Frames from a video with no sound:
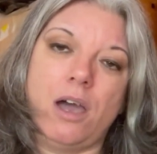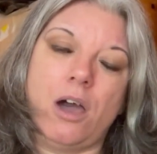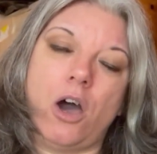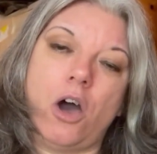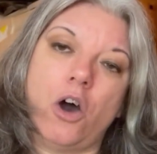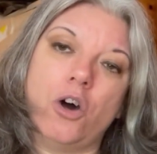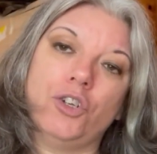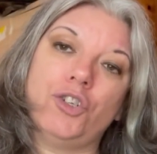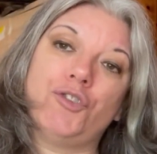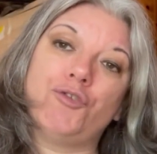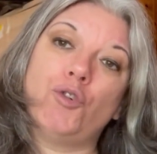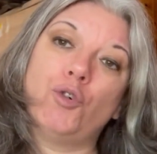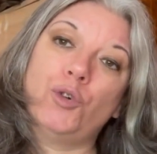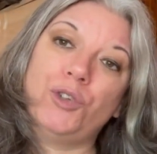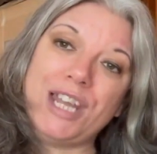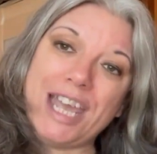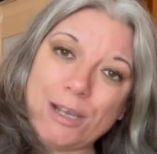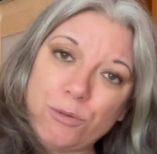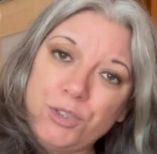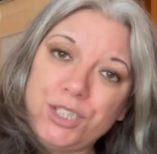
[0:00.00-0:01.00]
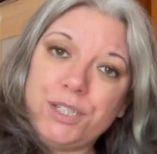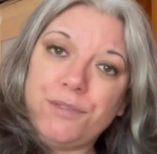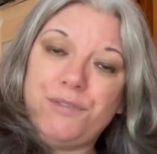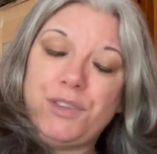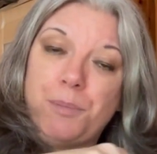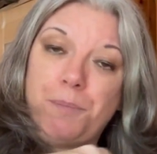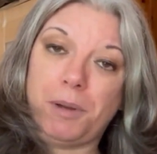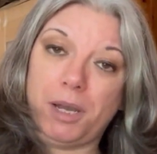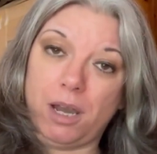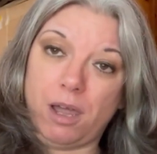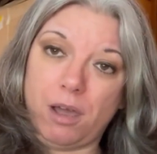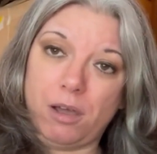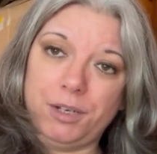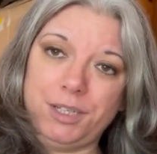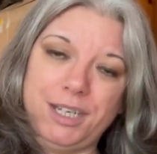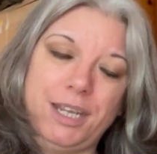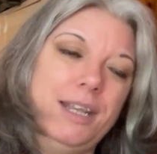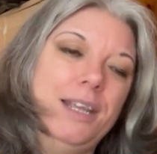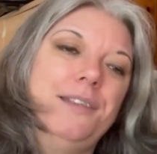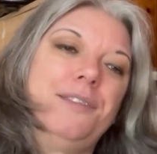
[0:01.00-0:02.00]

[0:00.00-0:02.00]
are drawn out of the plant.